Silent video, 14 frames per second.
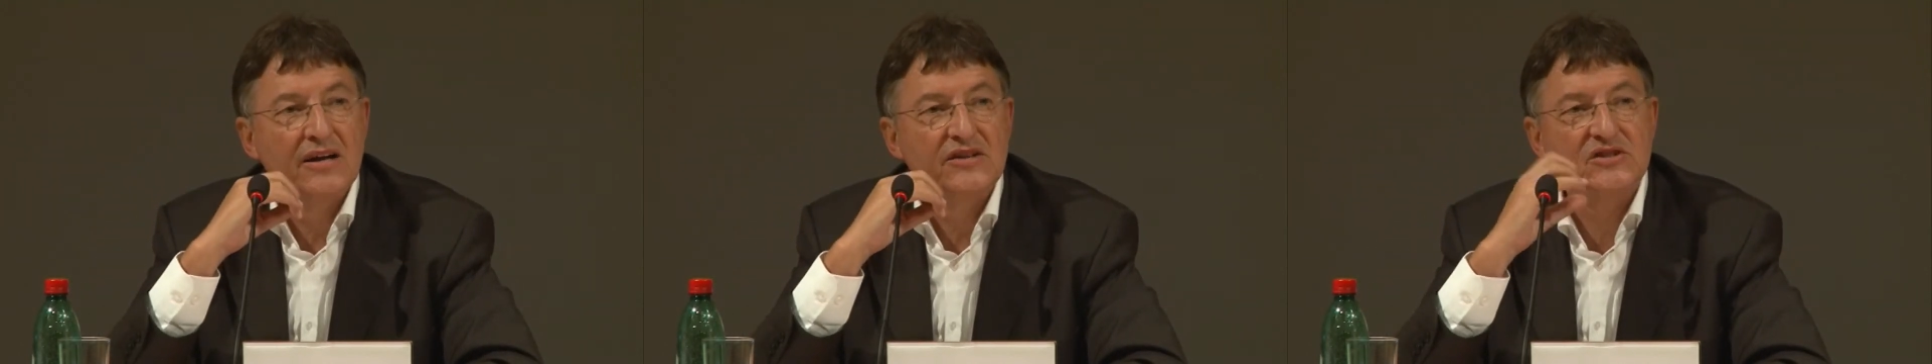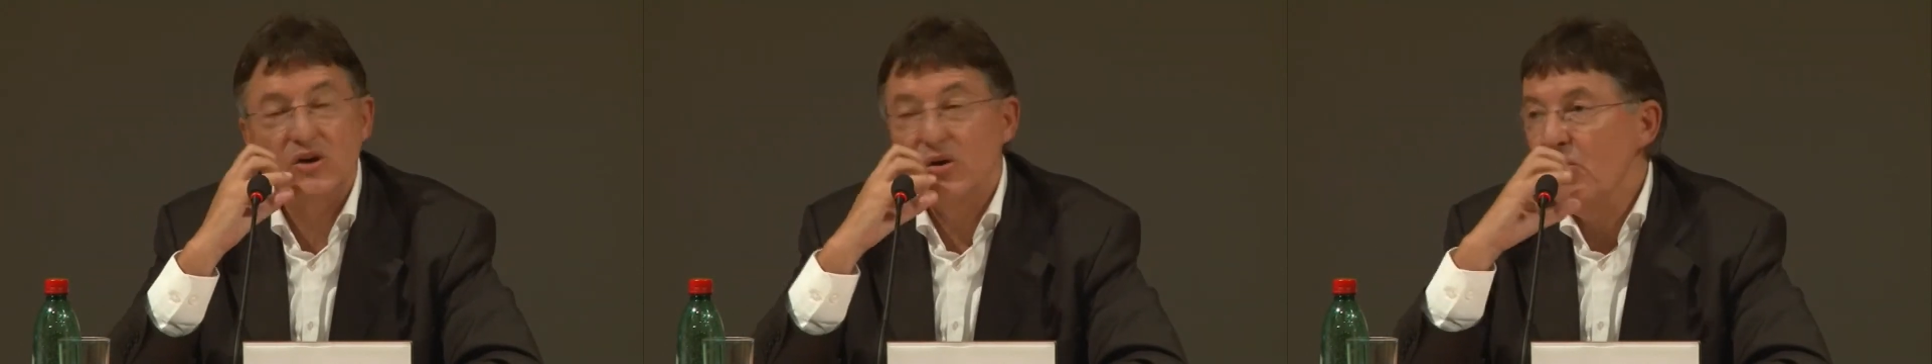
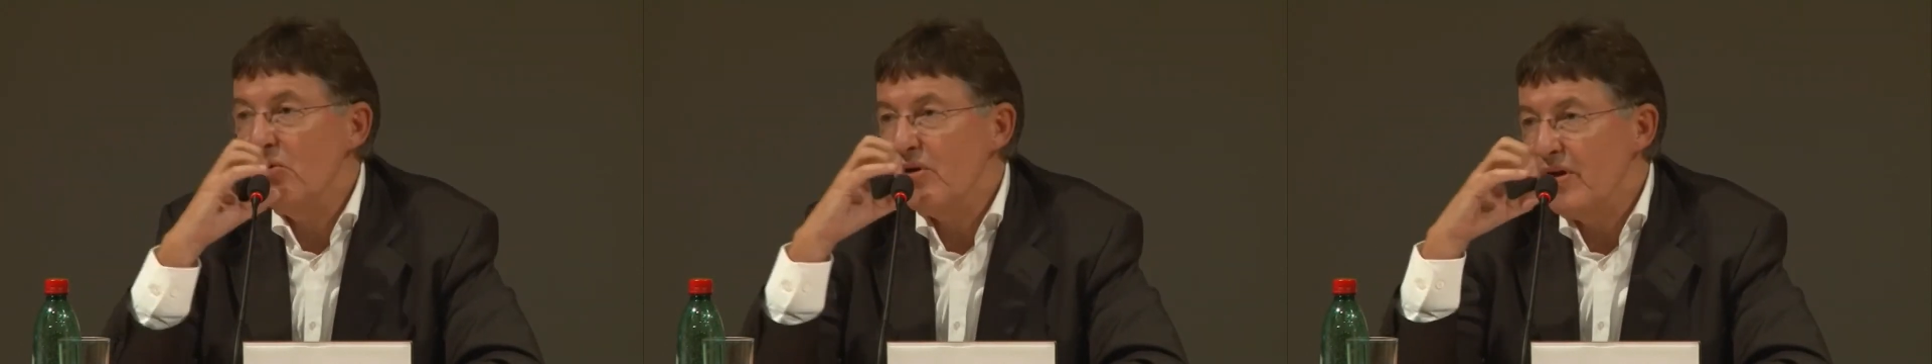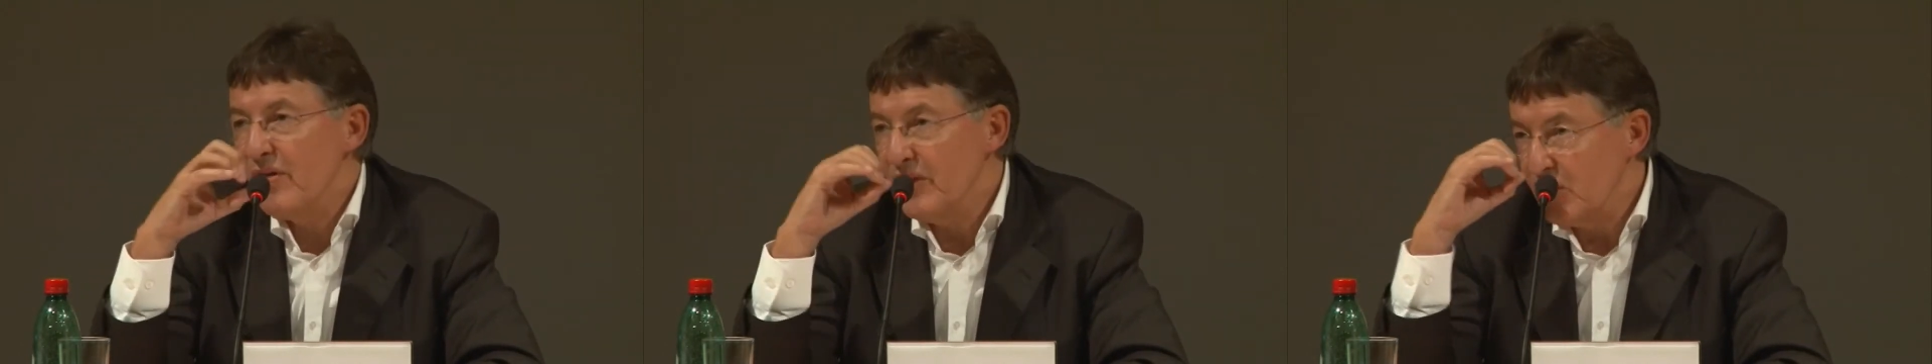
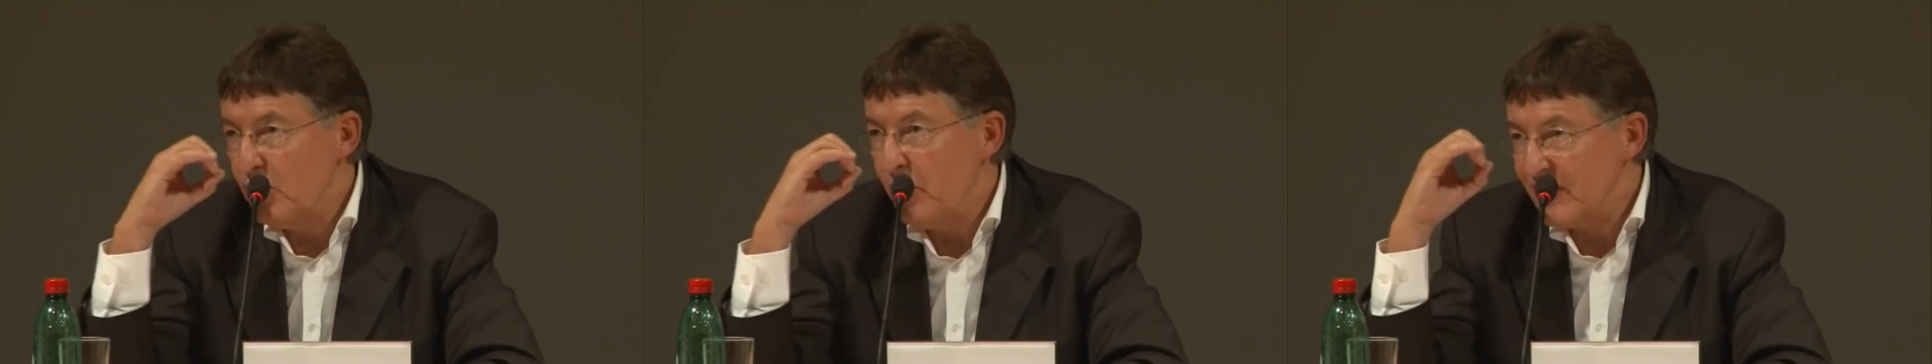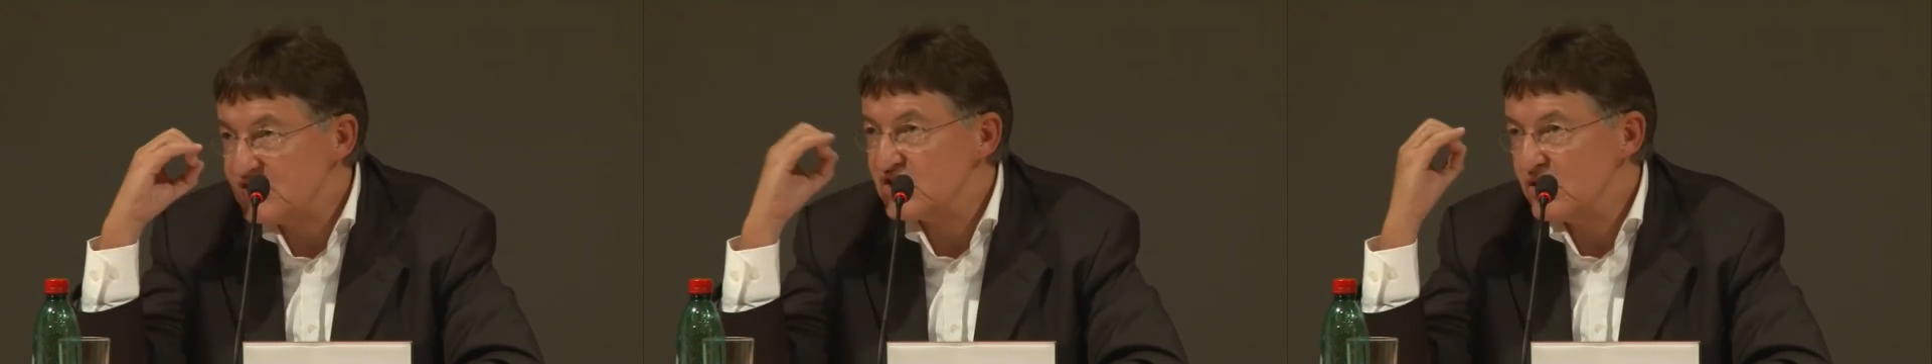So the
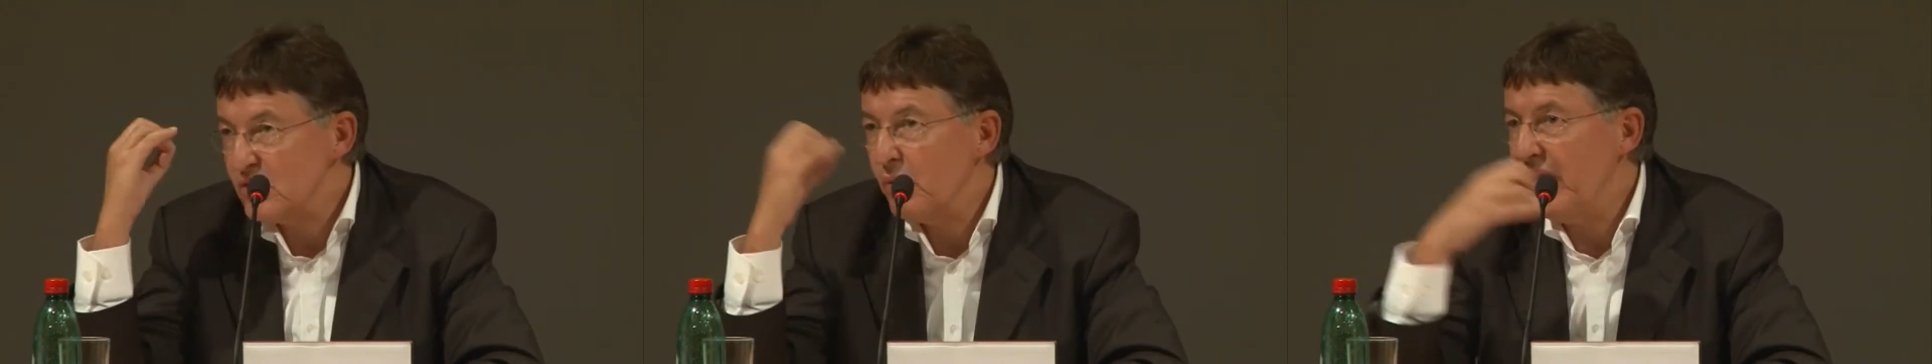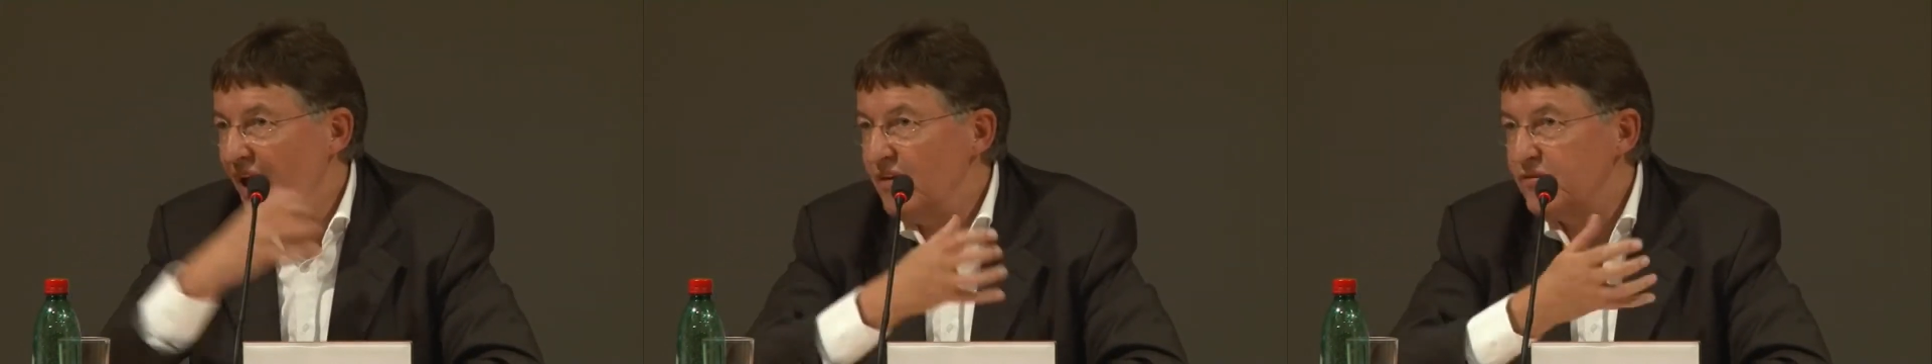
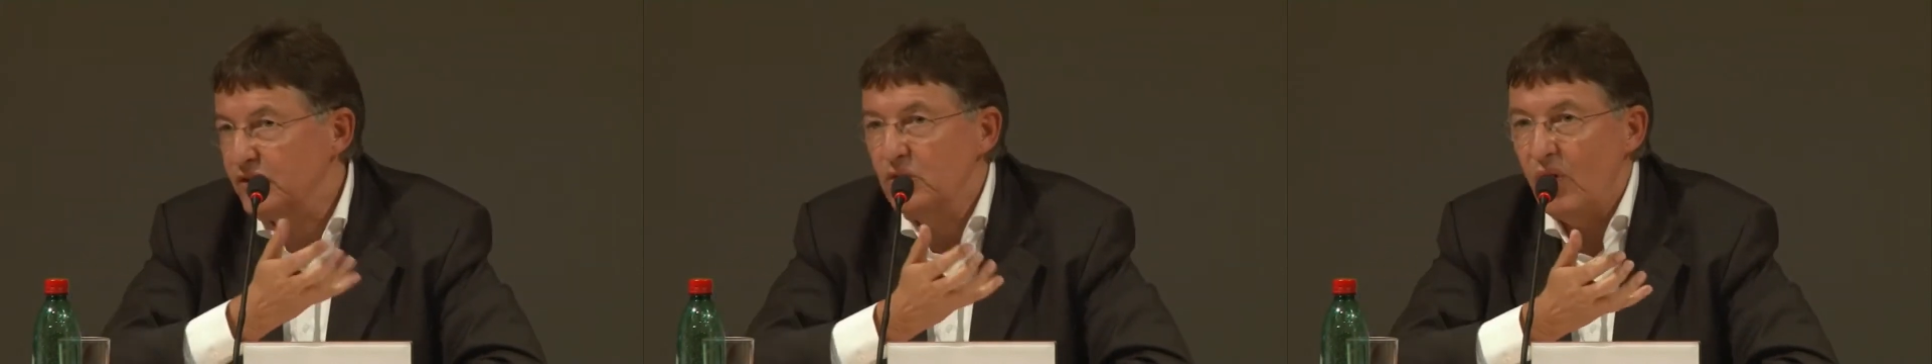question we have